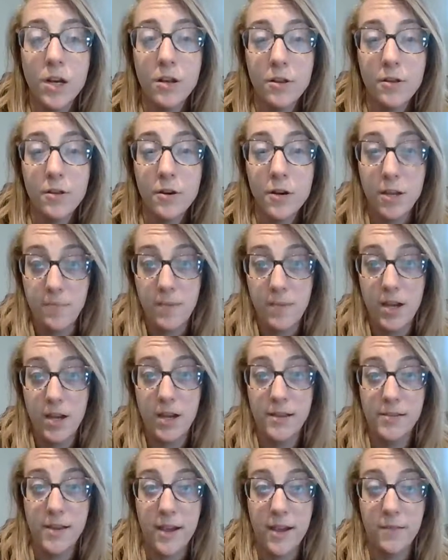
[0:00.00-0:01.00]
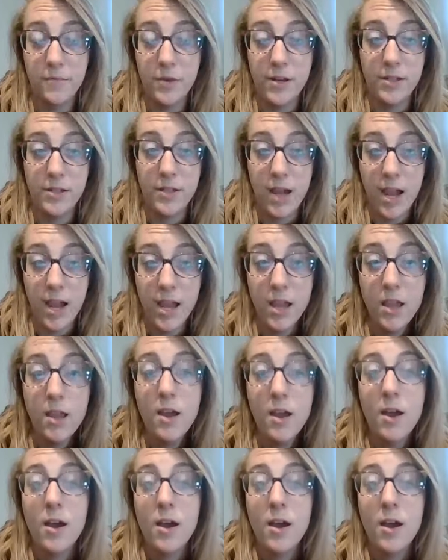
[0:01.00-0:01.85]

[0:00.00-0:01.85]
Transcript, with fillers: to 30 minutes every day.